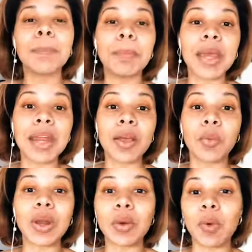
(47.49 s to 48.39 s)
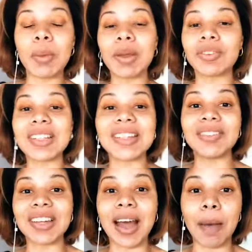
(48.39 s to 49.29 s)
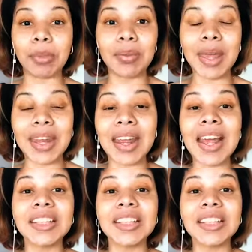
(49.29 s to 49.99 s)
Meaning, when a woman receives a compliment,